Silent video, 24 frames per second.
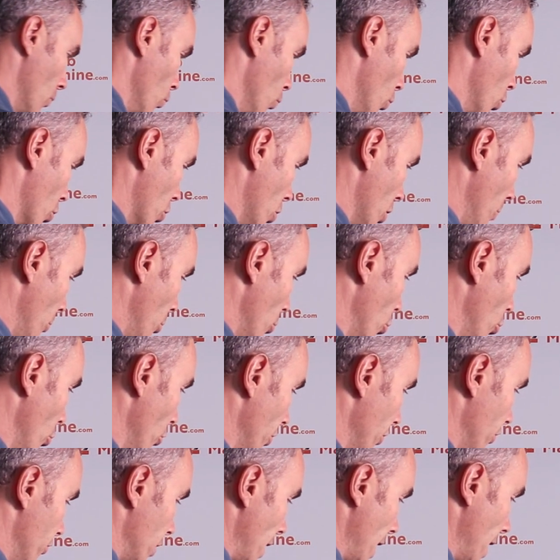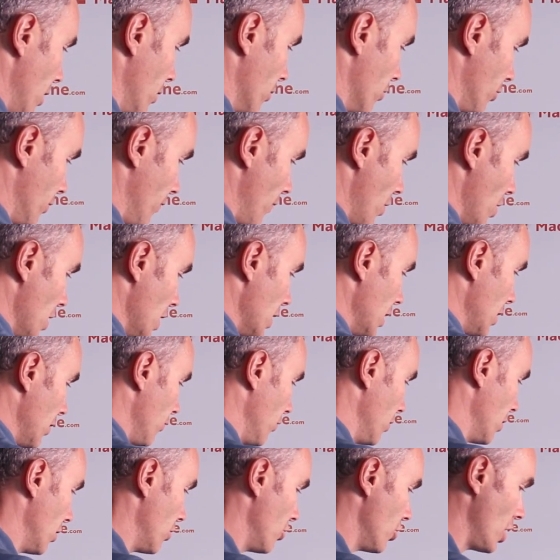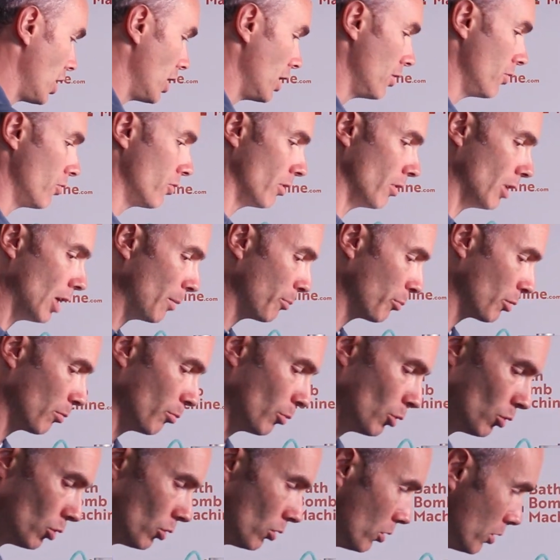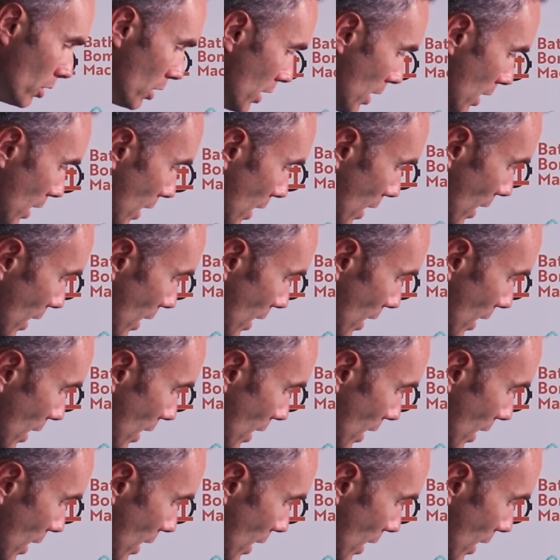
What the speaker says: we're going to pull this out. It's very easy to change an upper mold.